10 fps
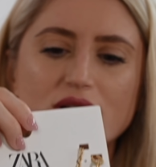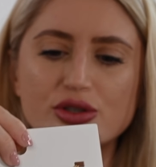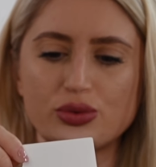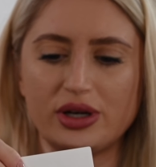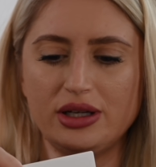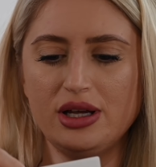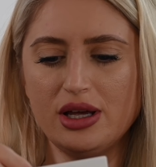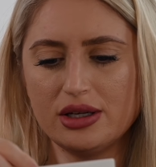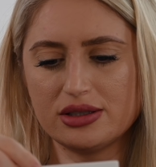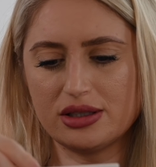this one.
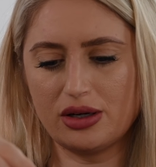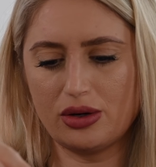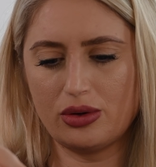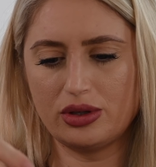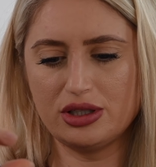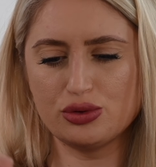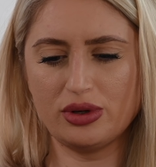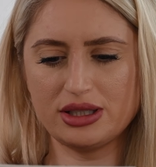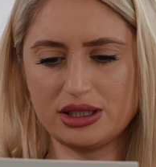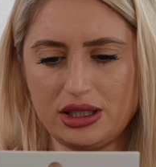So this
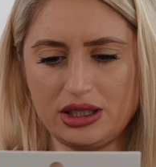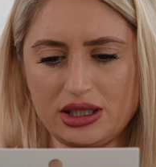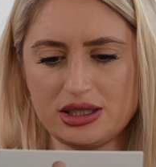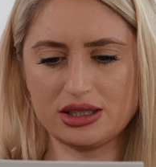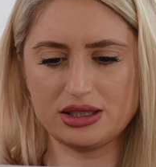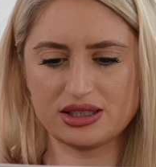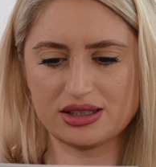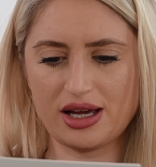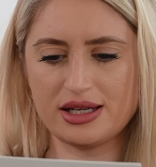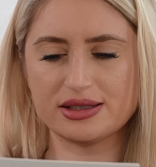one is in
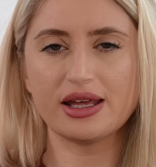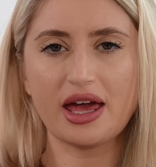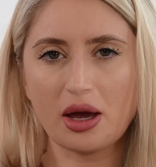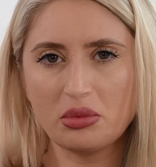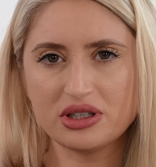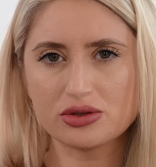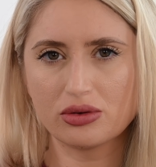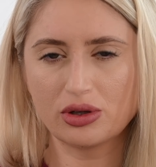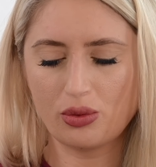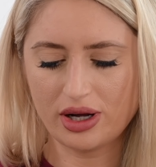size M. It's
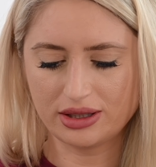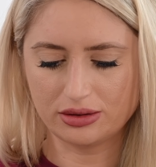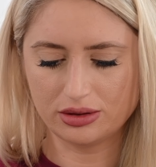only one